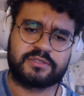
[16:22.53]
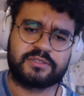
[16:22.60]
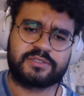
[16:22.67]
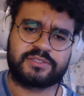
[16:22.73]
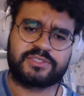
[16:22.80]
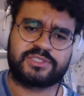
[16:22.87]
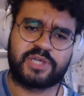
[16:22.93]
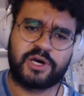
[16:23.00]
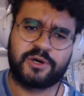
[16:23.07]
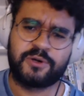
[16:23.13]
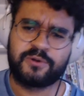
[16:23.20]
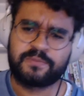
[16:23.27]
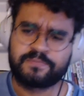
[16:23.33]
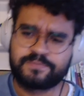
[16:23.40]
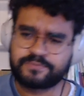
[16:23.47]

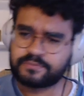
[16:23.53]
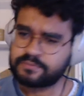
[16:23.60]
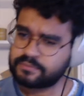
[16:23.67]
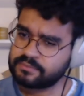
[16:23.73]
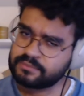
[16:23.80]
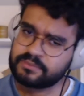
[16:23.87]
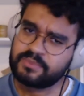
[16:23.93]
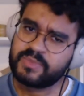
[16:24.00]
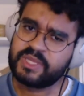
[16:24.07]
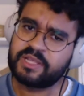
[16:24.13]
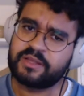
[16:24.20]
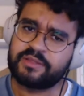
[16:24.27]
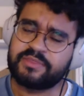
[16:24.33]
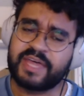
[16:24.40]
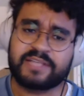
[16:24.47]
So
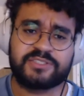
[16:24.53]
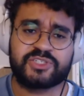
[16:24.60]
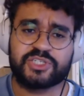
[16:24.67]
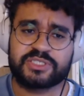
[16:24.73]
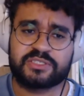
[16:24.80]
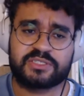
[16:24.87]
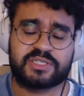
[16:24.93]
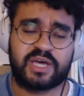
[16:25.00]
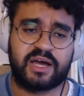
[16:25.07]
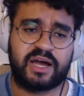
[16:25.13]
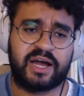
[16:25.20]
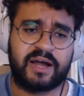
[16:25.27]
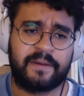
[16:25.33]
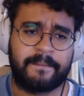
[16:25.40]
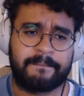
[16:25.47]
that's just
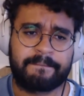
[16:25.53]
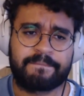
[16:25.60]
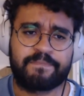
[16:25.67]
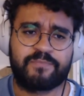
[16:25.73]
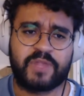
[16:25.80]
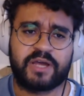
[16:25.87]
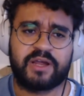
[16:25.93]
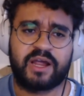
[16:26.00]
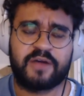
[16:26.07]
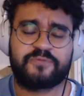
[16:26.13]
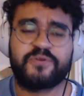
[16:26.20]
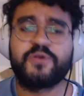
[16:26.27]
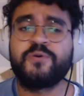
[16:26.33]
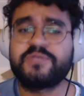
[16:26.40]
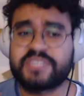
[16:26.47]
um, a,
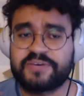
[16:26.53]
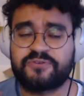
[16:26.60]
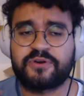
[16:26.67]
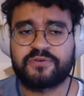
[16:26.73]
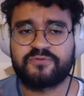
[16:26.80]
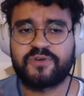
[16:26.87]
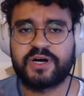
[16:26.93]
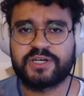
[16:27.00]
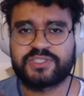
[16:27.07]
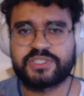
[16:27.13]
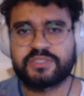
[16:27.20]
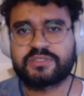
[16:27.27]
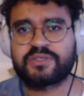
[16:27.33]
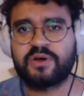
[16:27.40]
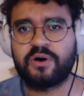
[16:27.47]
few different
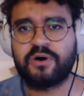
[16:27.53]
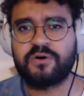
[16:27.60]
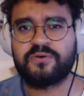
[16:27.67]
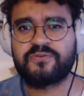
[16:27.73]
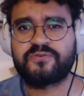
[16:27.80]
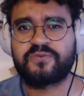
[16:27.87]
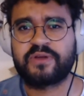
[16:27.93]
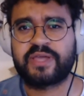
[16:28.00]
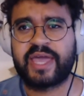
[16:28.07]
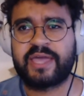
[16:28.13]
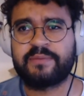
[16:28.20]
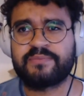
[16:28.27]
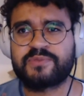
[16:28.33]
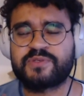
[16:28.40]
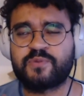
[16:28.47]
versions of
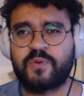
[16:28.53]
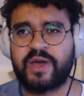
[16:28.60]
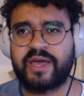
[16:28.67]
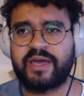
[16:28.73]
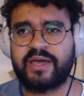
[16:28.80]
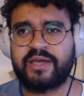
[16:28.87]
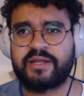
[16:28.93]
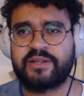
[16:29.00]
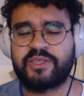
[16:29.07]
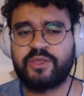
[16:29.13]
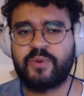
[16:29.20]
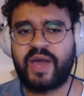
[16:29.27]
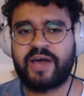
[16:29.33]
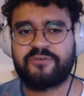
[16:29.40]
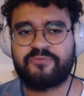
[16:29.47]
games where
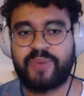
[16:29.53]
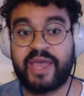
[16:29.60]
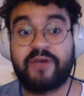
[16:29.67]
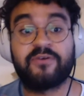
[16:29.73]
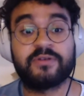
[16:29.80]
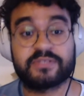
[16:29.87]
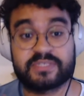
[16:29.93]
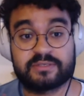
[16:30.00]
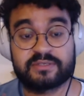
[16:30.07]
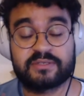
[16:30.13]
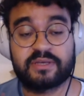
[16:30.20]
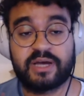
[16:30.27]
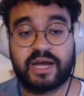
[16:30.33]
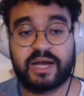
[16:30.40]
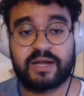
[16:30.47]
you have parents
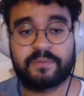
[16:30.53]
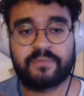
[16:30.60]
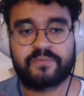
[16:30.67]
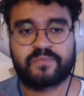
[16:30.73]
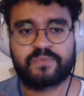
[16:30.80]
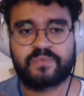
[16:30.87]
um,